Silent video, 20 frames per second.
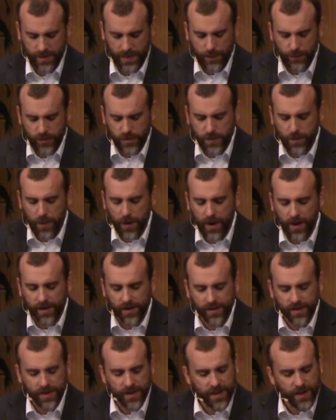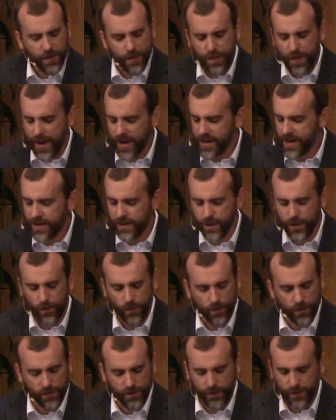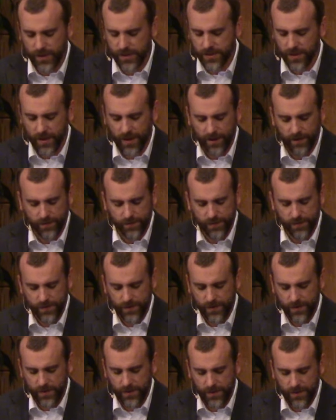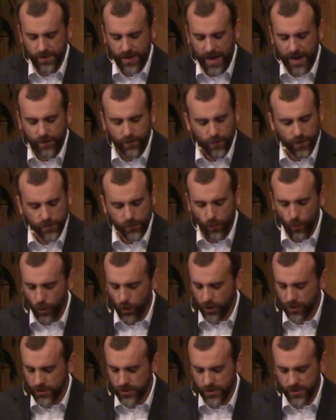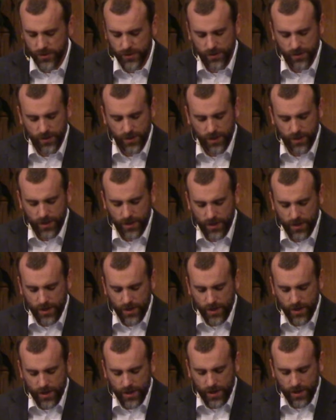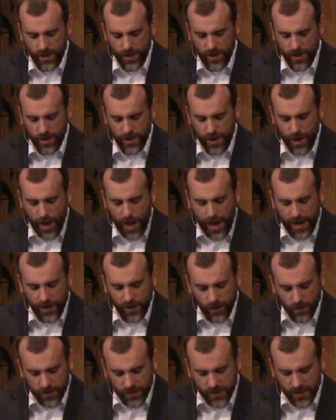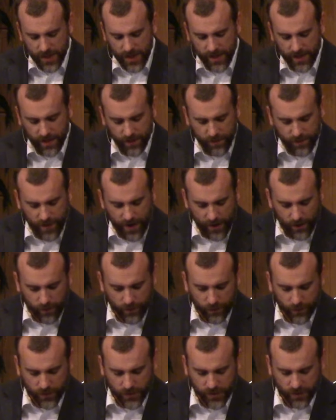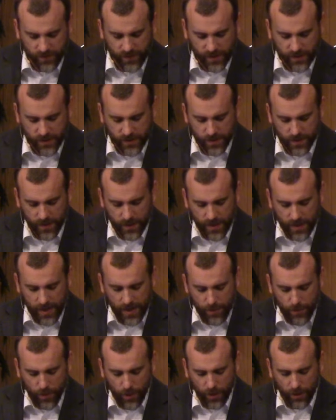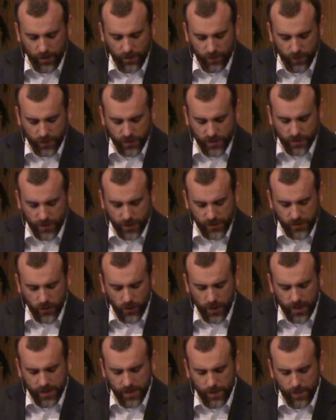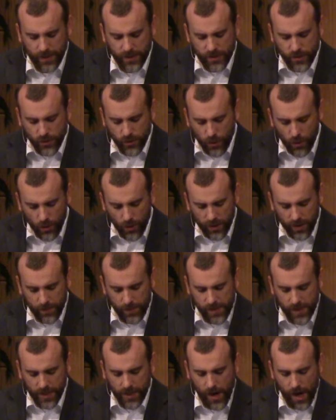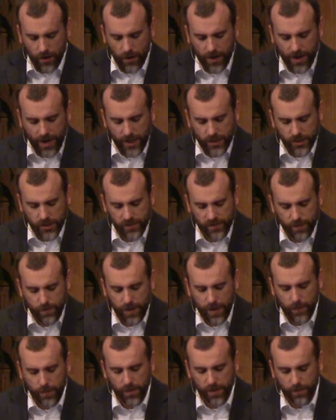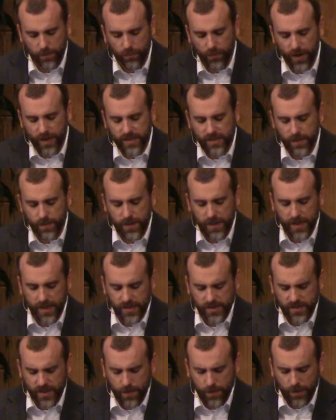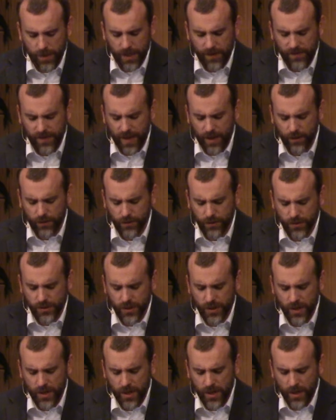They respond thanking the Lord for his love and for his works. And notice then the final verse of this part, verse 32. Let them extol him in the congregation of the people and praise him in the assembly of the elders.